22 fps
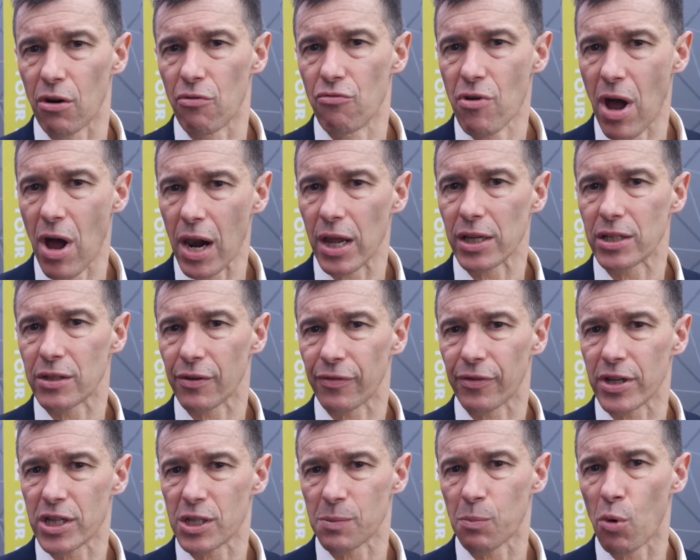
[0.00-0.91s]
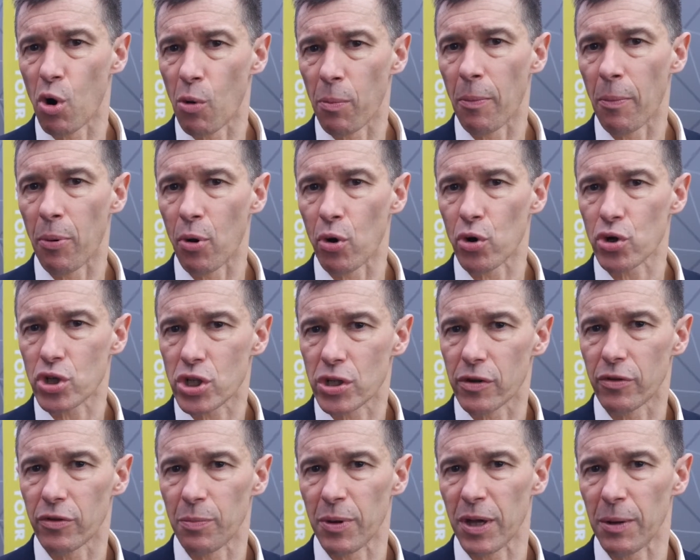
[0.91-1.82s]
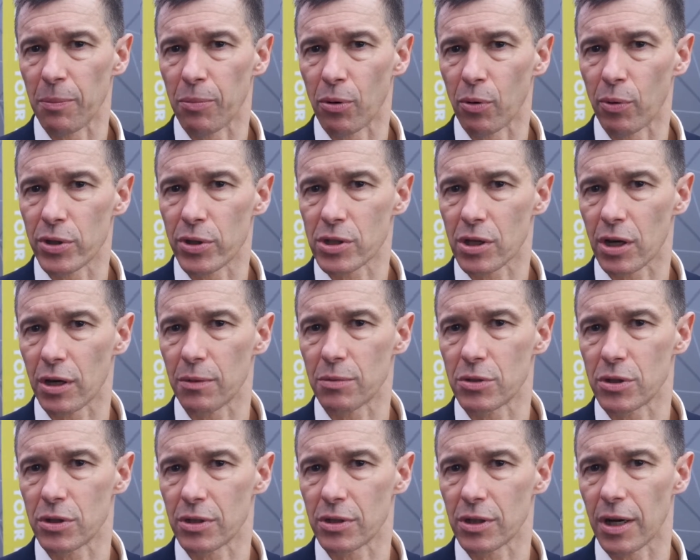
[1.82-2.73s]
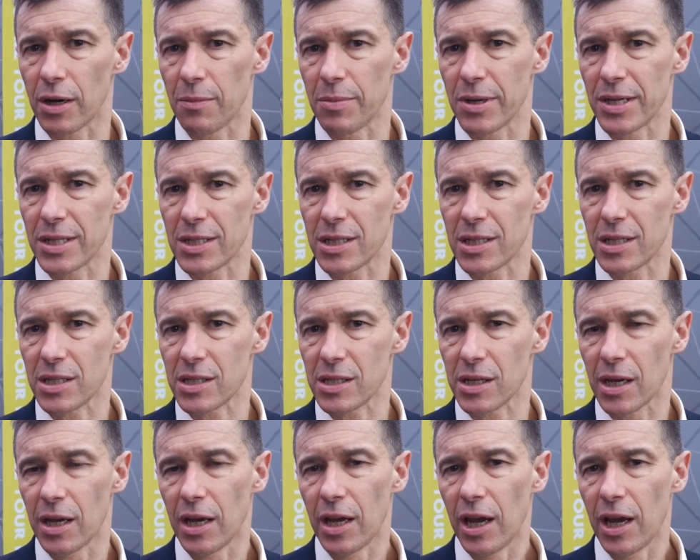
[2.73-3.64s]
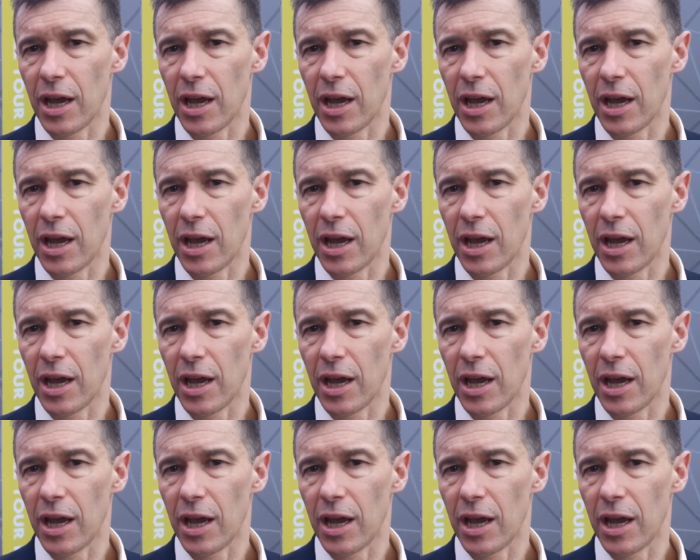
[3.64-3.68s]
a relatively small proportion of the people with type 2 diabetes.